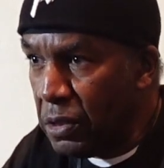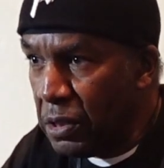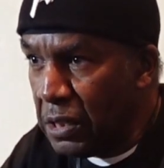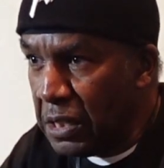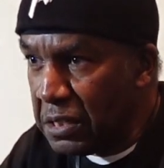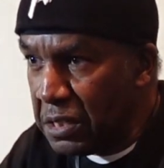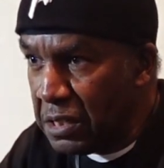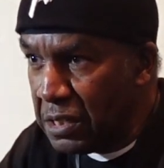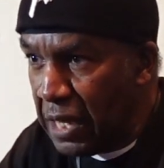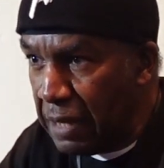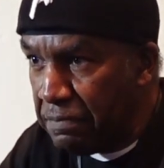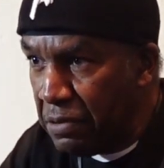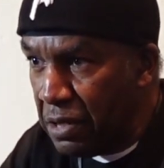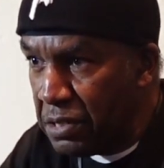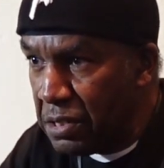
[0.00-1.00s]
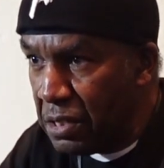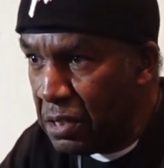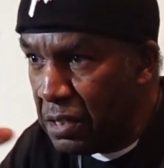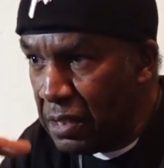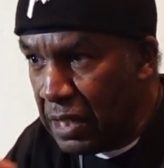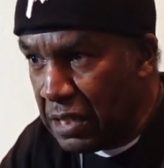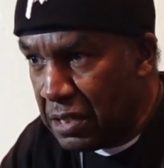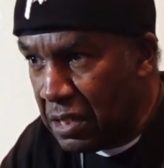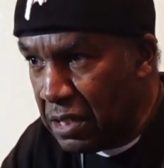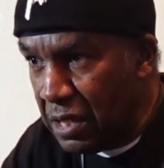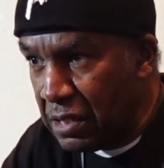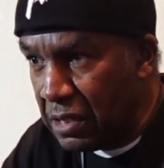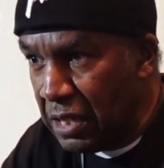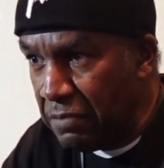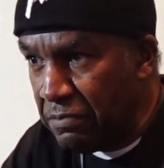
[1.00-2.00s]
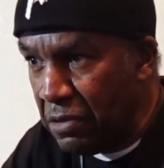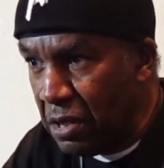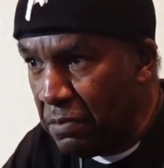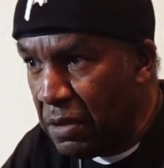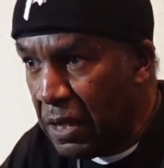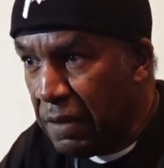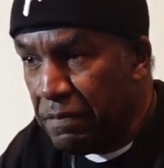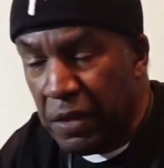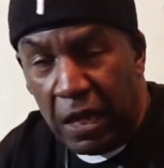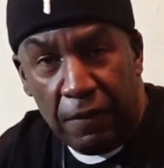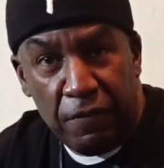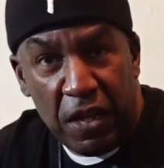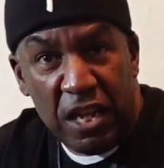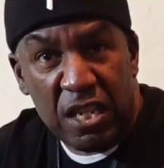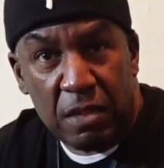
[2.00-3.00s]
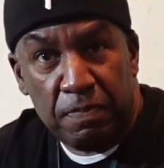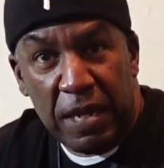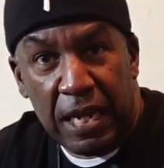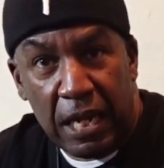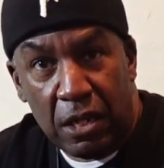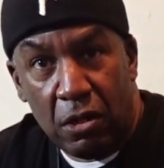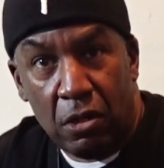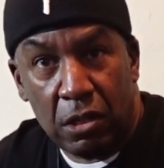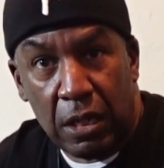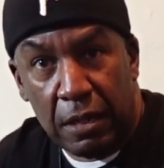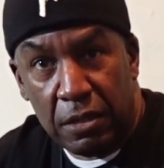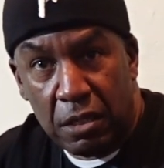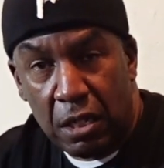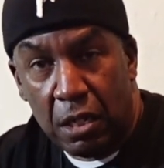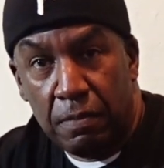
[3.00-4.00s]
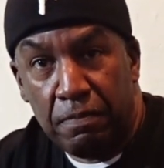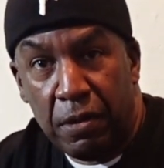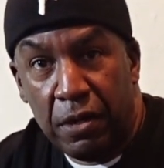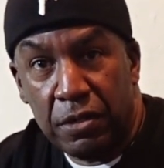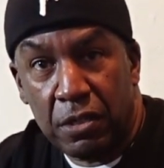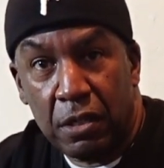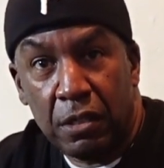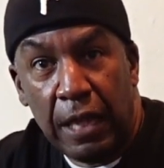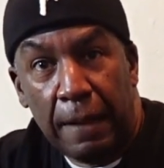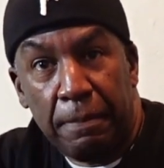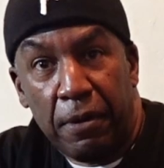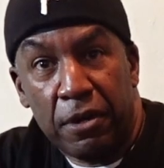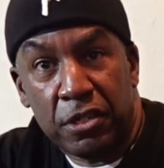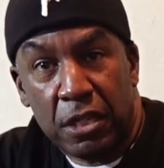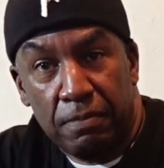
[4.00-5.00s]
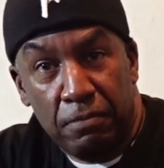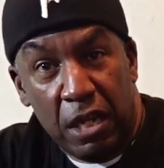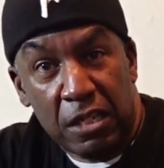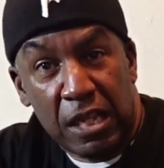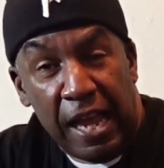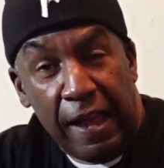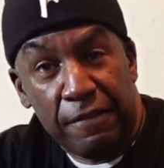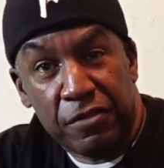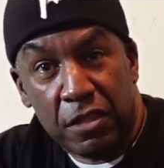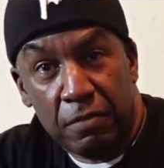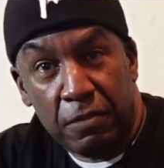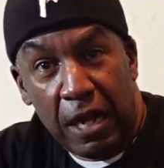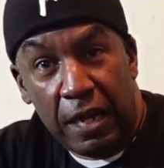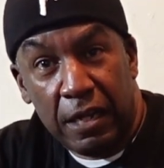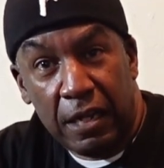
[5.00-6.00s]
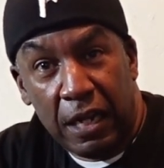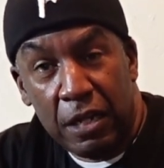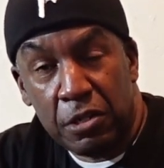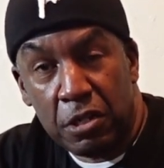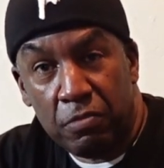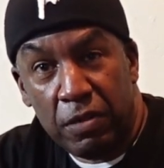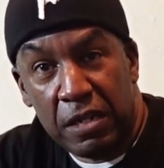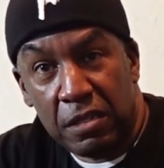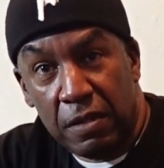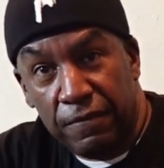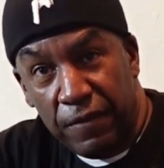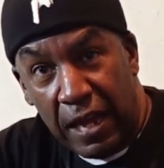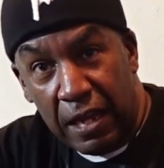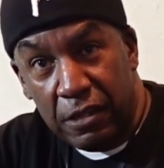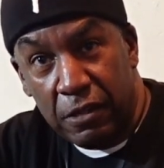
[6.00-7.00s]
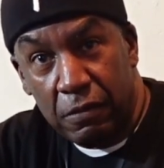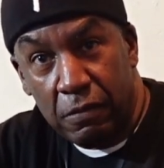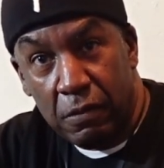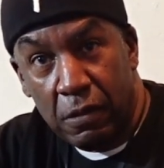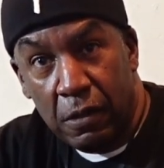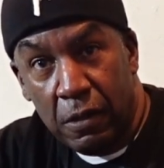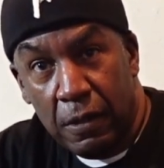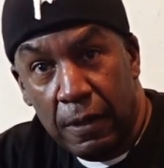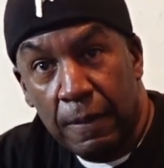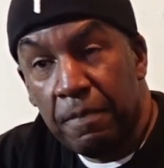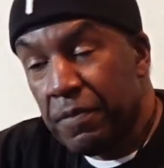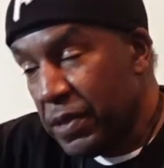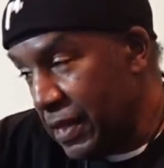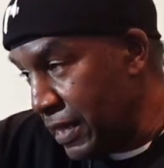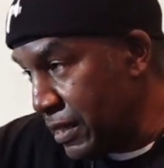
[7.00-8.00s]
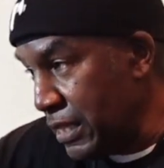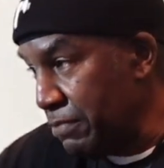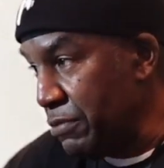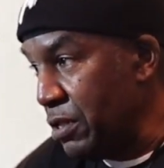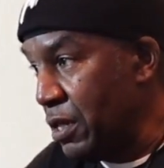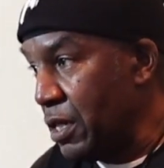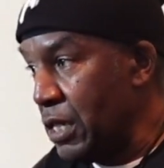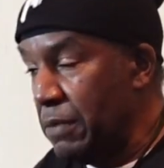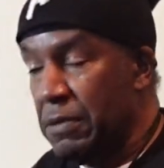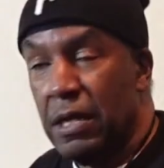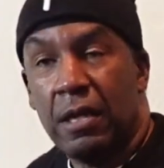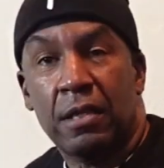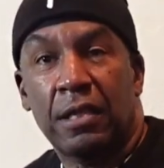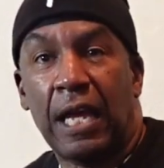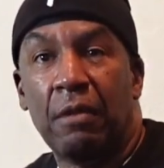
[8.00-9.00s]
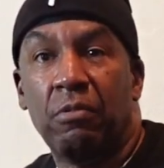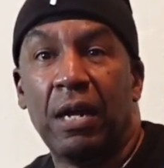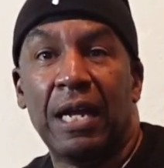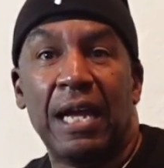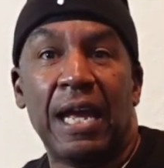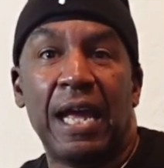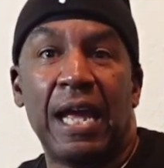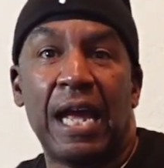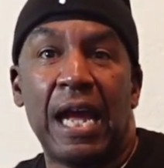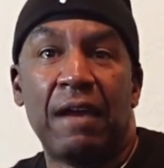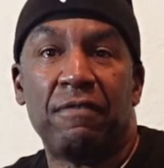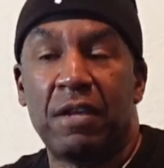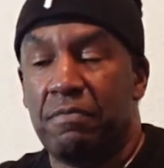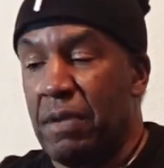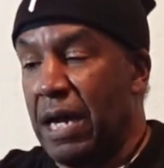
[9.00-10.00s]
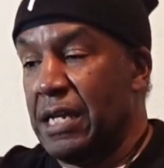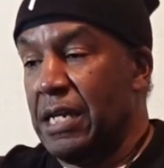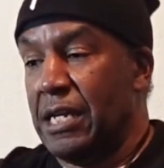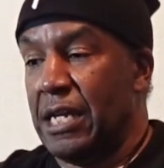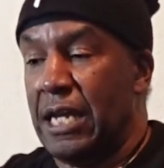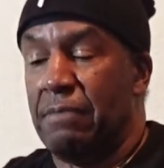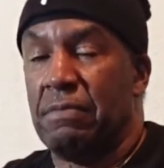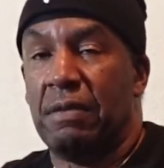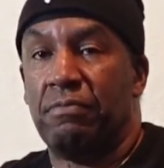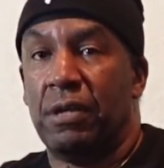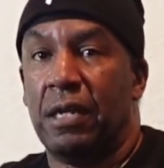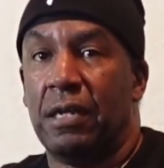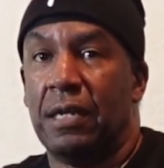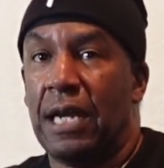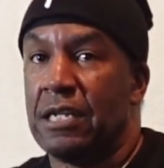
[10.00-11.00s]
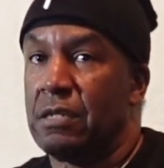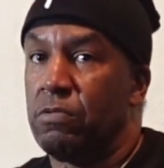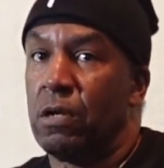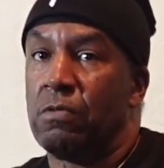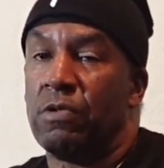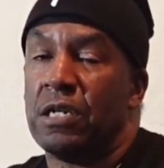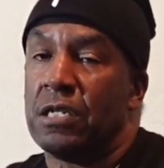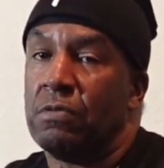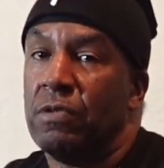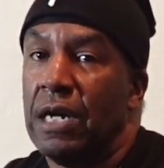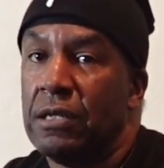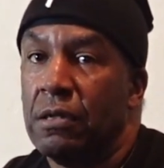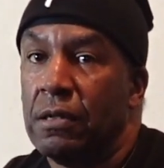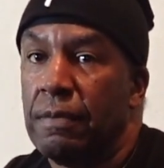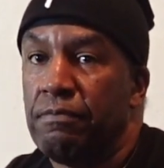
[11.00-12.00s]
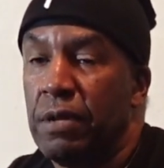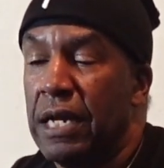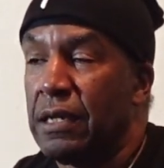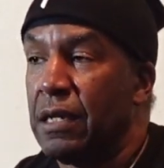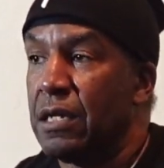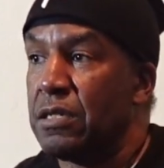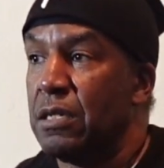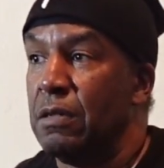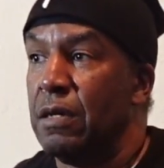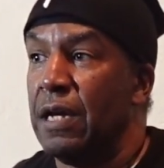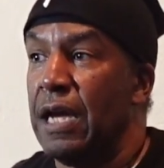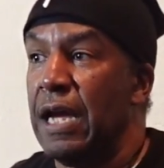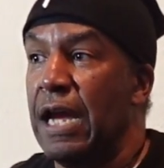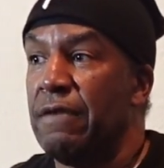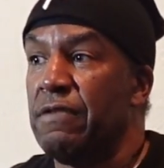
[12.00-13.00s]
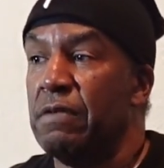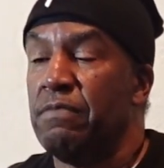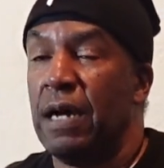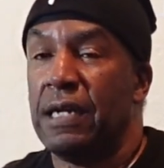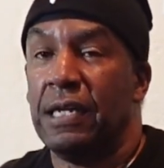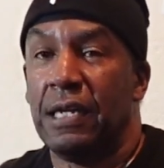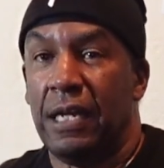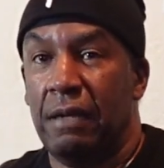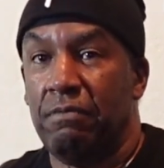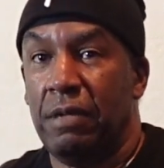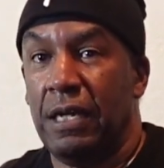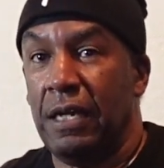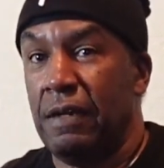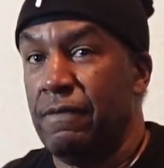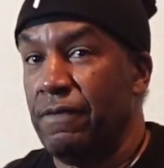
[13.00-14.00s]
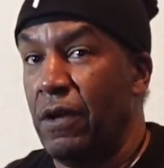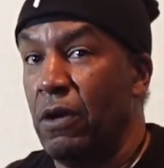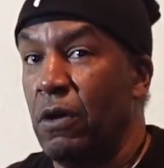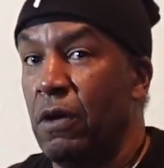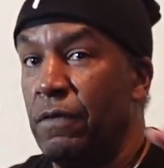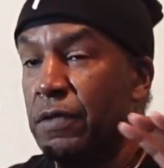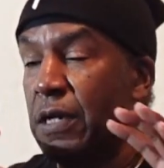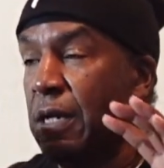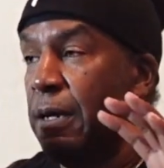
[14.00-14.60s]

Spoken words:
This is that person. Let's look them up. If he's speaking on that certain person, that person must have some kind of interesting value. Let them look it up. That way, everybody can be blended. That's one reason why I do the picnic, so everybody can be involved